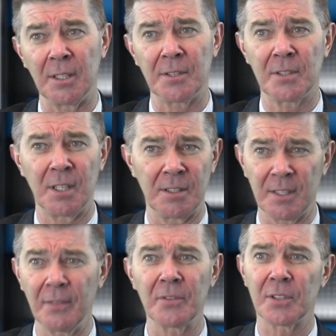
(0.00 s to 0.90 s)
It's the
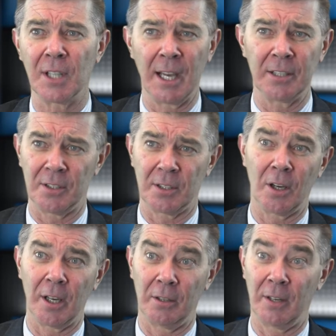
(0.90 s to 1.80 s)
7th largest
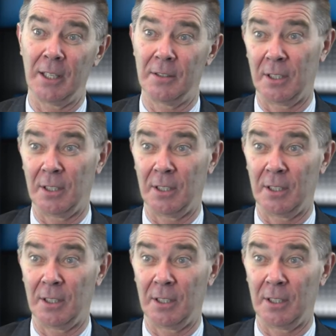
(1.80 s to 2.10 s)
high-grade